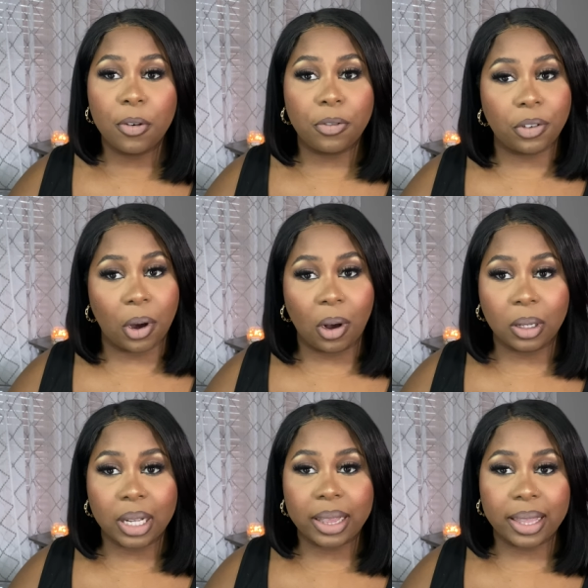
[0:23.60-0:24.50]

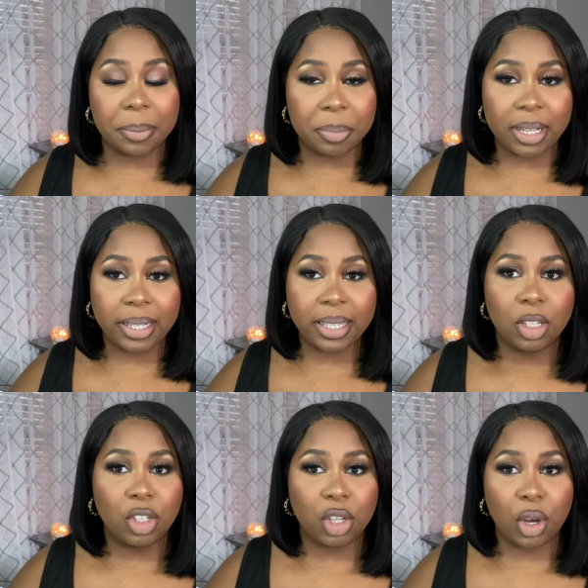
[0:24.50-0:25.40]
fall lippies.
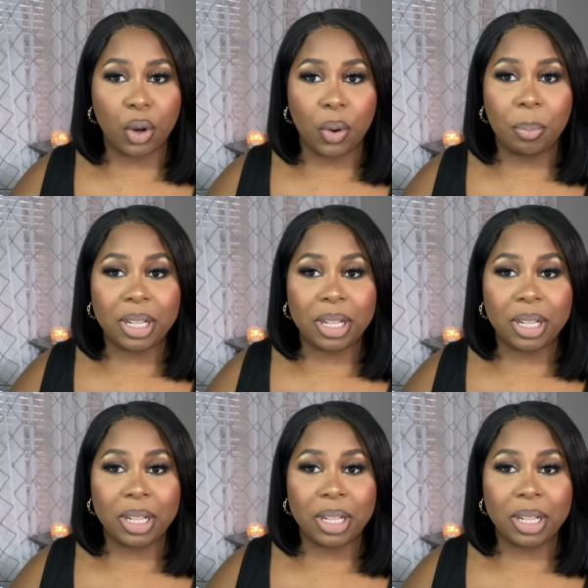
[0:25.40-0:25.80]
So